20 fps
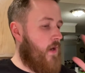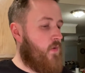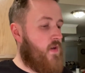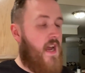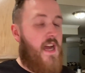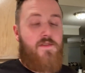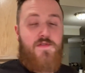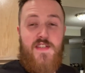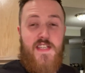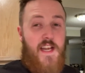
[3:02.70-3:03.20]
would
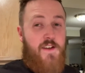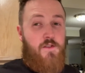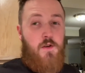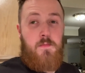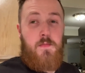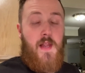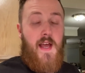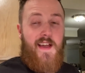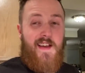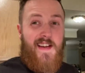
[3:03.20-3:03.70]
have to give
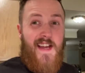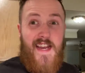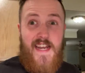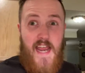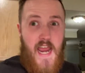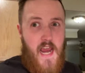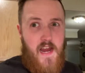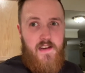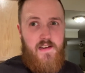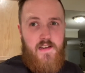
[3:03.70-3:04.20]
them like an
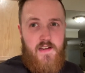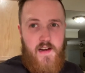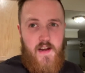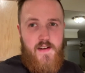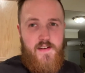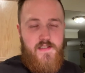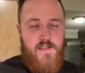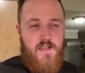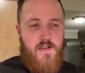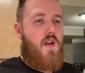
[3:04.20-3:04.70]

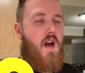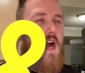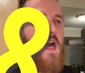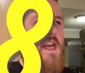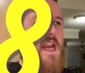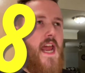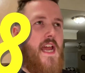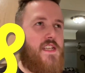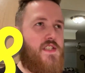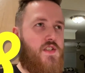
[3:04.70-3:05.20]
88.
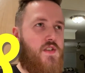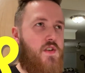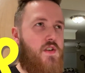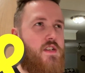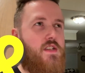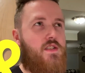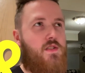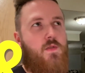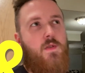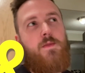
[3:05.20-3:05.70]
Not as
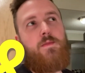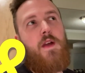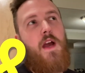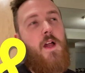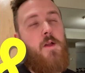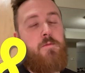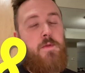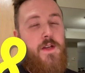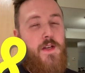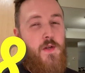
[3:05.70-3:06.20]
good as Creamy
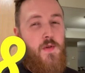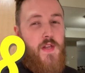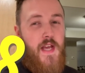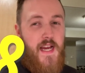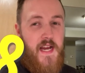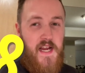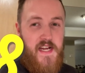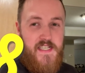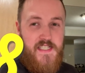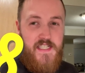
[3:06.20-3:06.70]
Jalapeno,
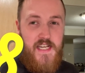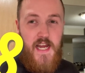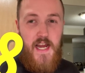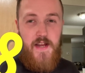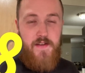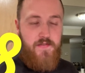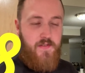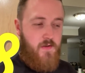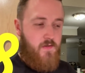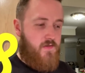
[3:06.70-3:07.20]
like I
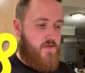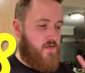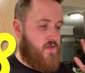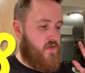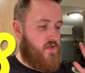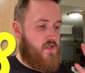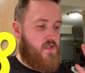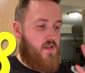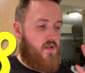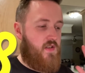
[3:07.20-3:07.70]
said. Those
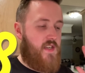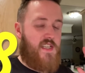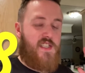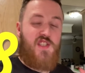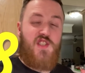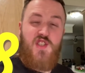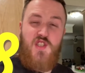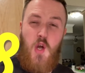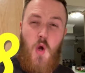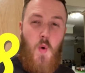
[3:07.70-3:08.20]
just are like
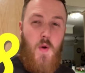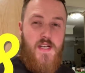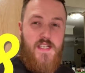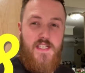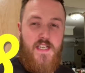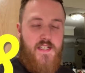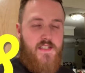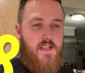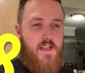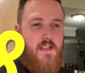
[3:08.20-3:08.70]
so
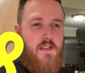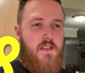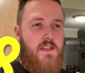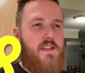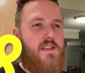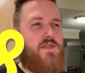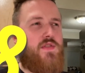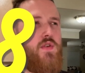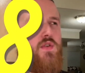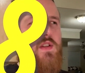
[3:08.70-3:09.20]
addicting.
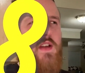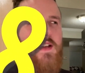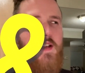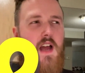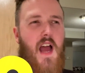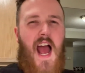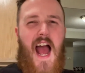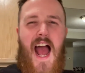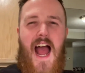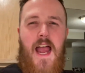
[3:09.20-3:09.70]
These are like
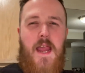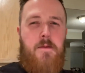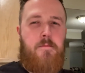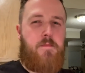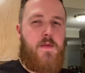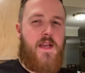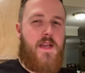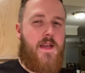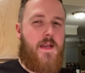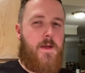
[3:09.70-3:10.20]
a high
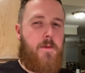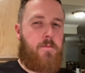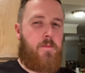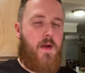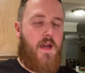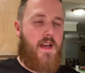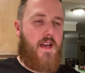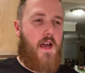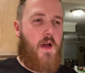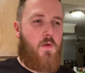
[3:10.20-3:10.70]
B.
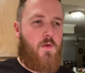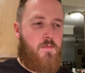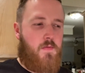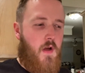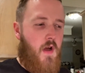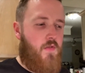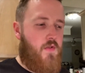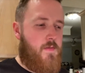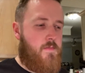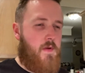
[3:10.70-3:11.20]
And I would
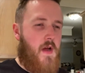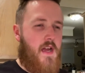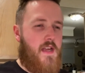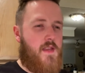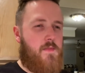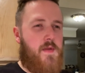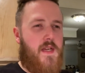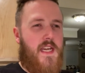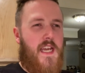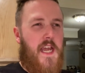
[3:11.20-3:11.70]
probably buy
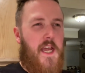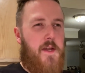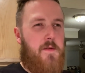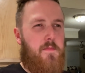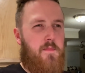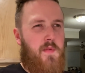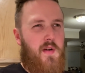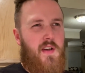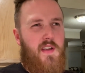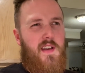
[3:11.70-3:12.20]
them
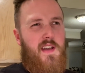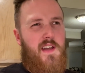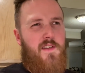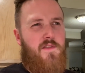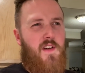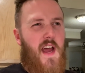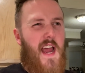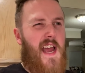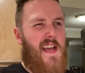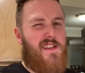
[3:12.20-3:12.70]
again. But if
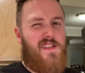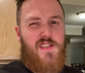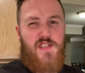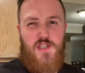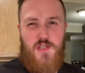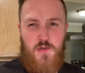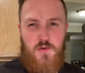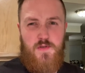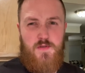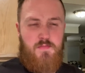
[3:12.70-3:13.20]
I had to
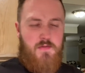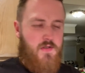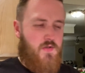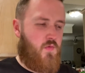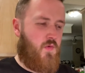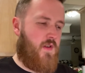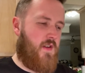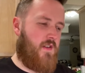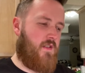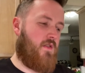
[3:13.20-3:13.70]
choose
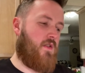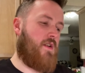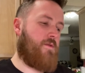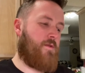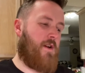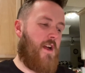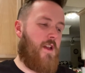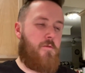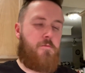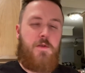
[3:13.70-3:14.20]
between the Creamy
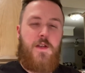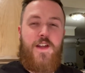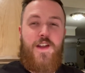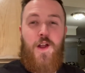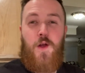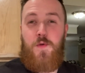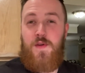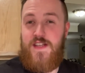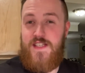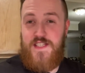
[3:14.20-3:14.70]

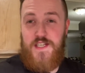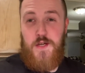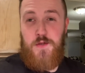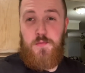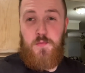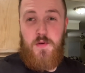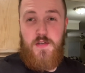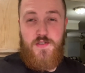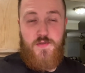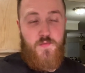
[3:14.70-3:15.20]
Jalapeno and
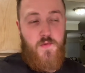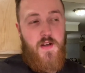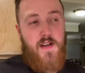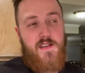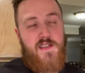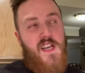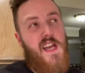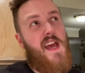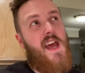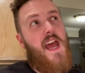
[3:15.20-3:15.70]
Southwest
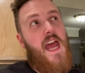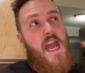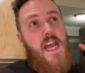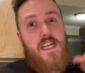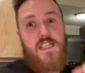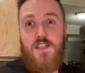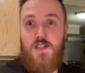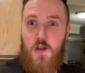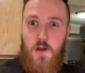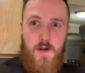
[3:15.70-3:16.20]
Ranch,
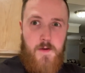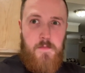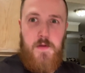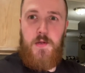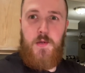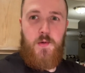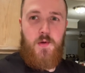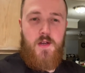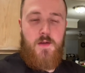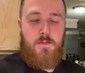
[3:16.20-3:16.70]
it's going to be
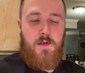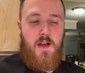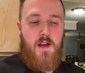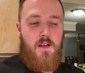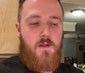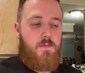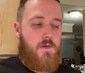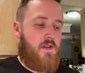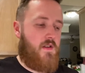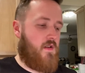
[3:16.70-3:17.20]
the Creamy
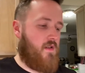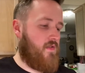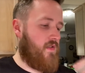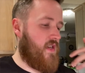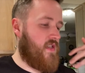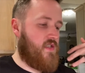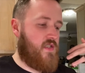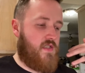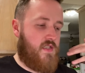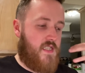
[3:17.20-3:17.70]
Jalapeño.
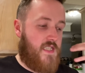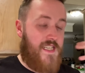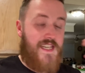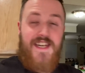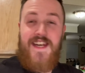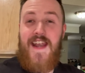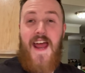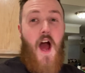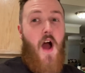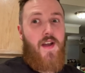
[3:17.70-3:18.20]
They just
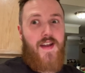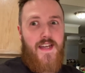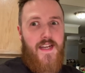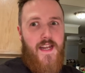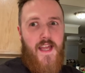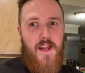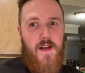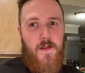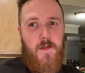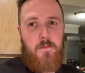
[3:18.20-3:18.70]
knock it
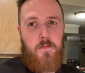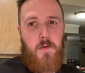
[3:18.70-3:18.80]
out of the